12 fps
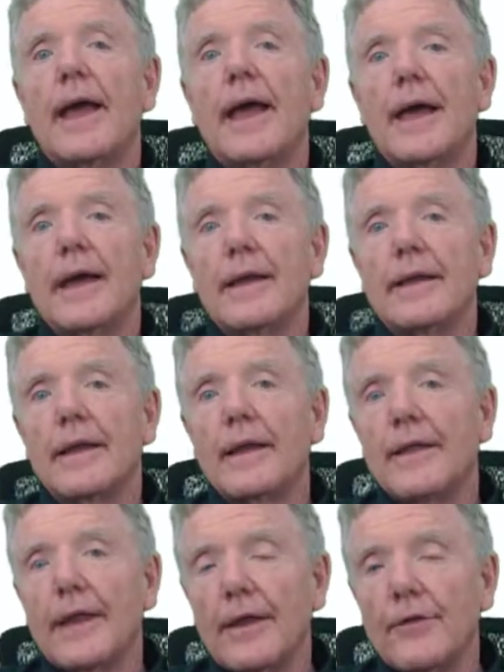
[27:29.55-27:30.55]
And
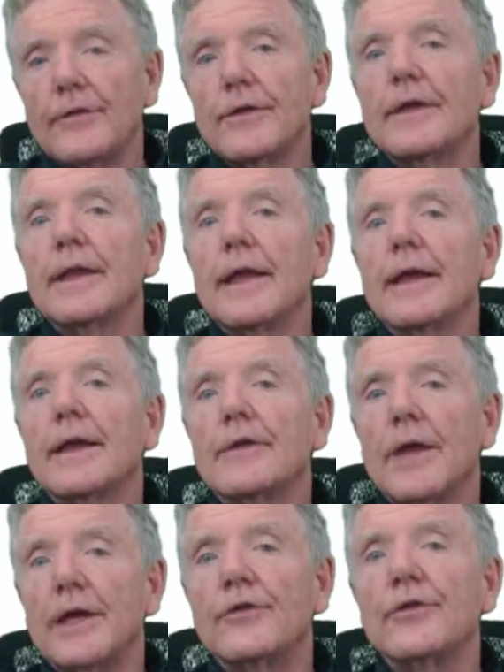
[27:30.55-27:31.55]
the interesting thing
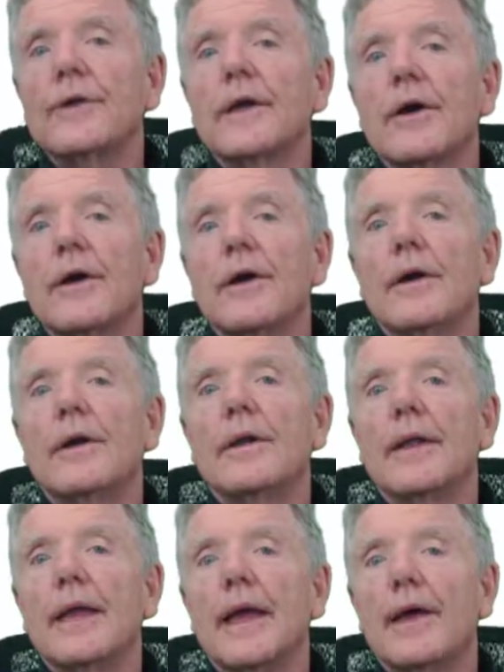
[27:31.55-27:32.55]
is, I do
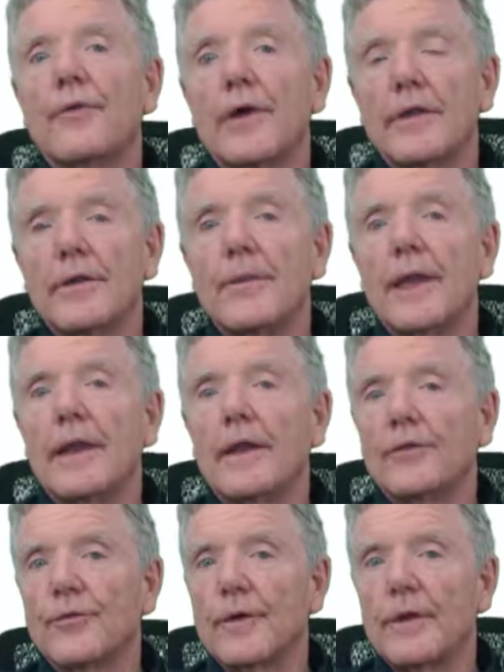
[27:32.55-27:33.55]
recall at one of the
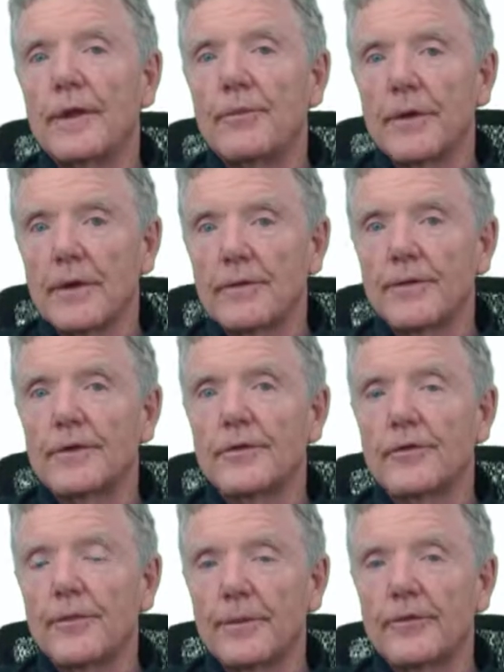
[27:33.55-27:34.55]
meetings where the building
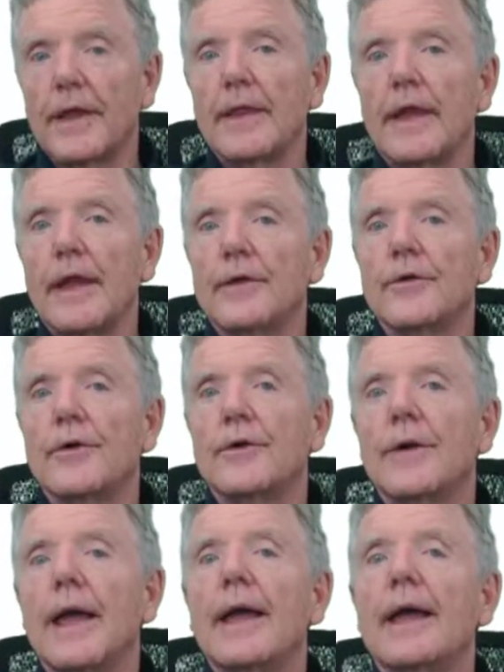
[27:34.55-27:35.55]
official from San
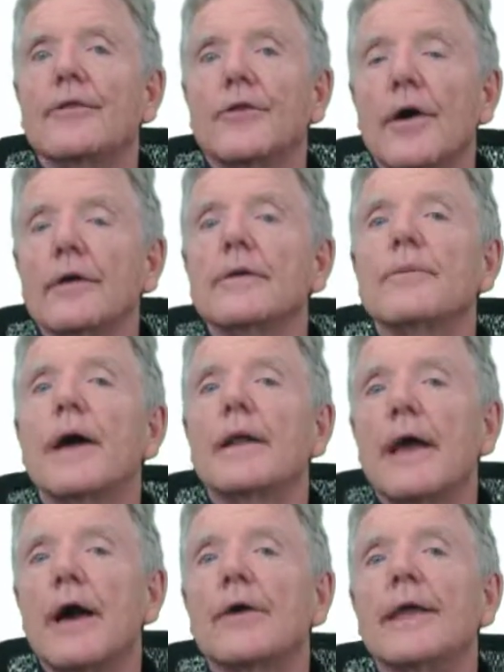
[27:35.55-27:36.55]
Leandro had talked about
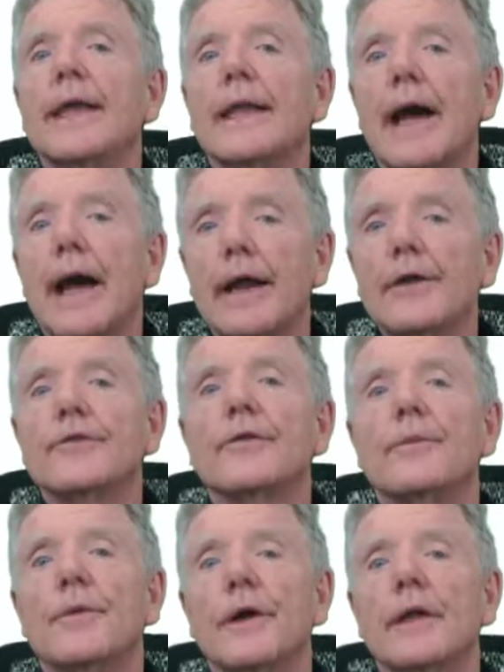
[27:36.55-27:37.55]
how he had hired
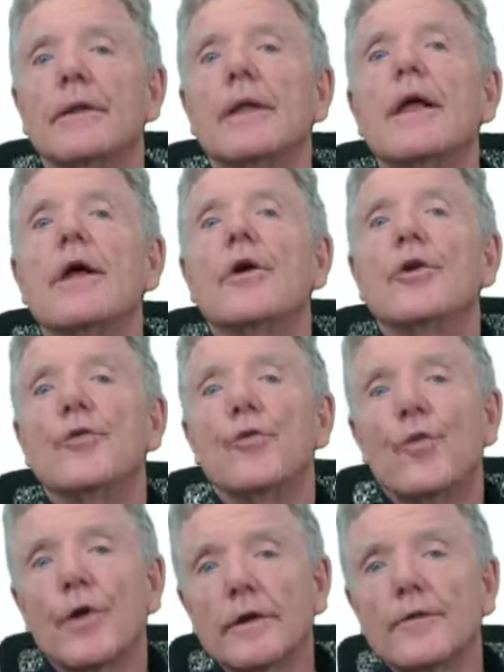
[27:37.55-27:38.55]
someone who
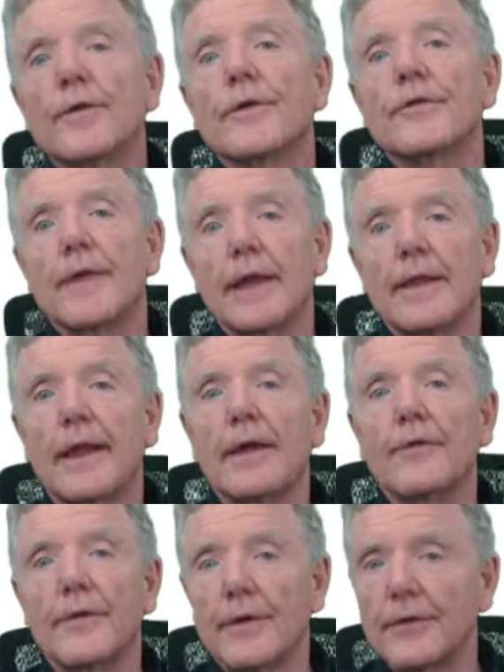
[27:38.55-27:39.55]
worked for
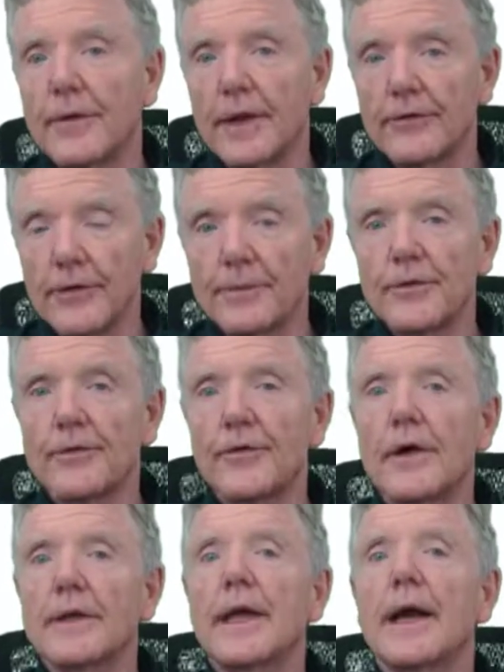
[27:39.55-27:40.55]
Simpson
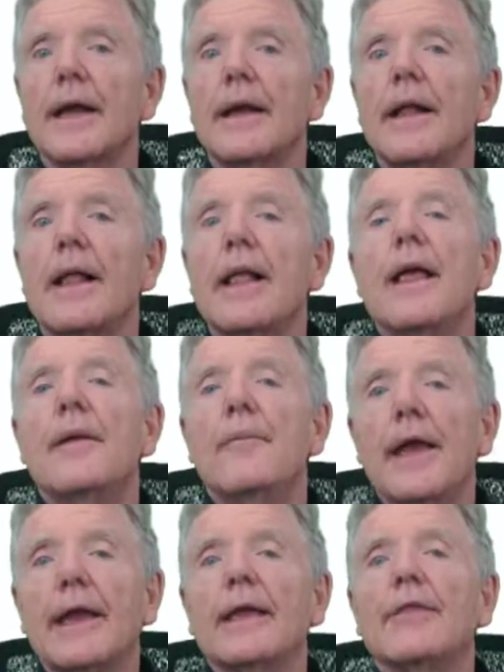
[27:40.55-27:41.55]
Strong-Tie,
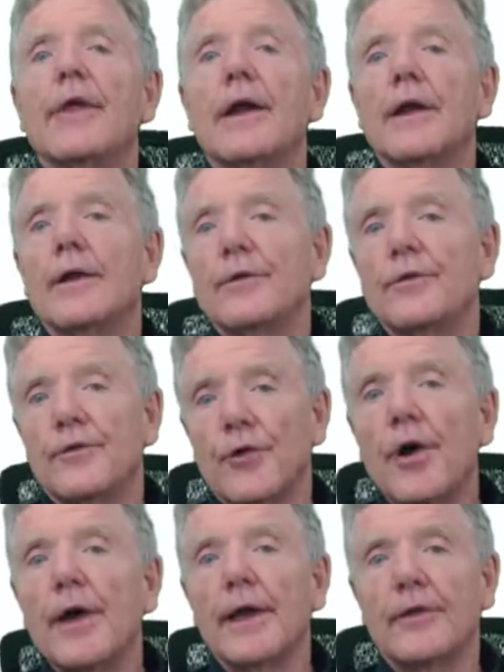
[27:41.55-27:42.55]
making their
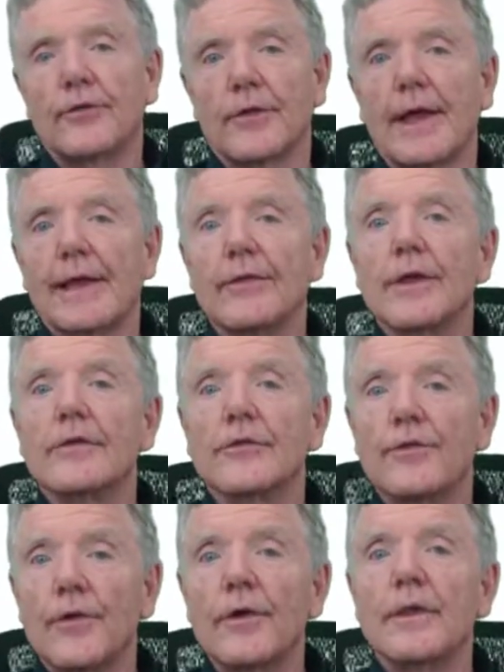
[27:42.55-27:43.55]
drawings like this
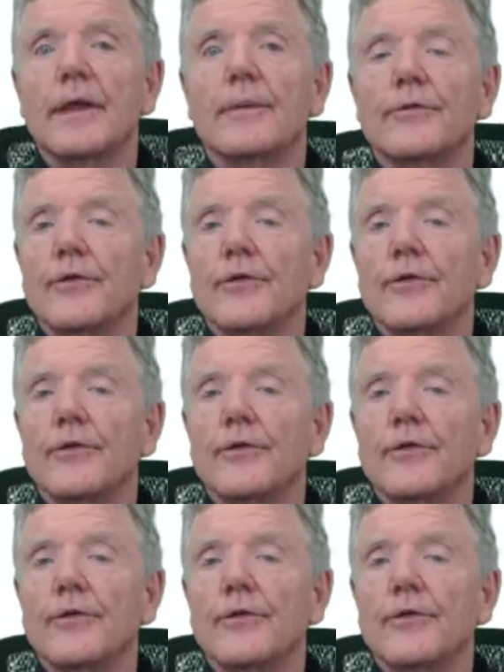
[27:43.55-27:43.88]
for them.